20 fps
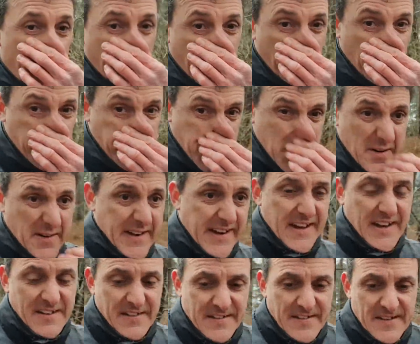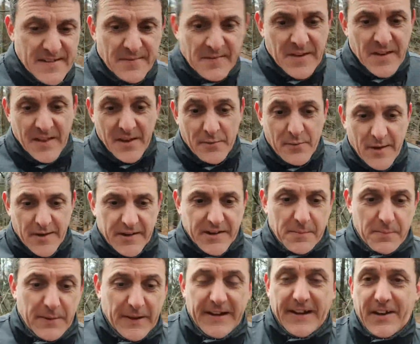contrary, that run
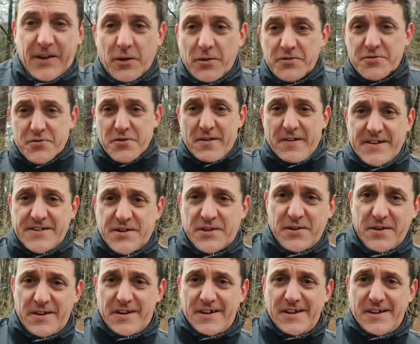completely contrary to